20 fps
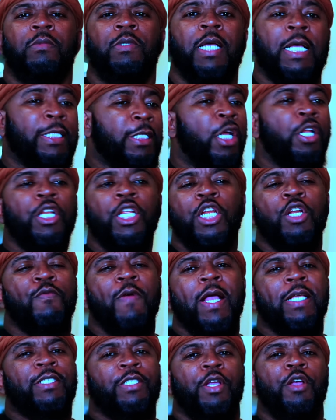Because under the
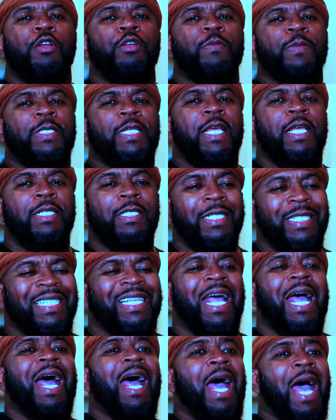right circumstances,
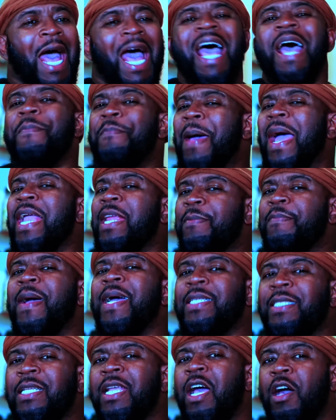I might
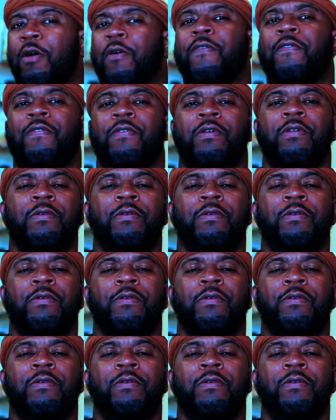myself.